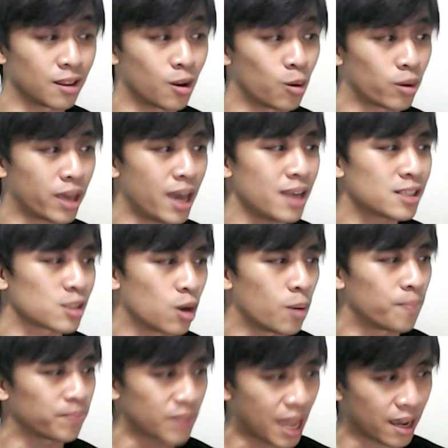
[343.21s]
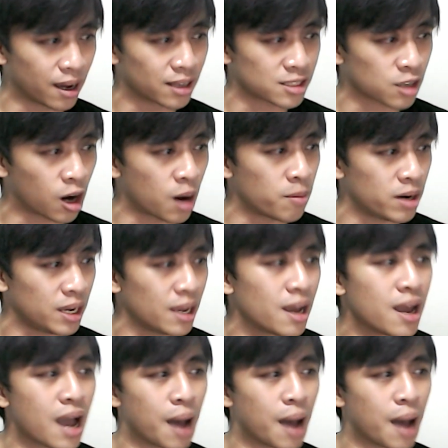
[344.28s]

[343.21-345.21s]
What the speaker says: Okay, so I got Skarmory.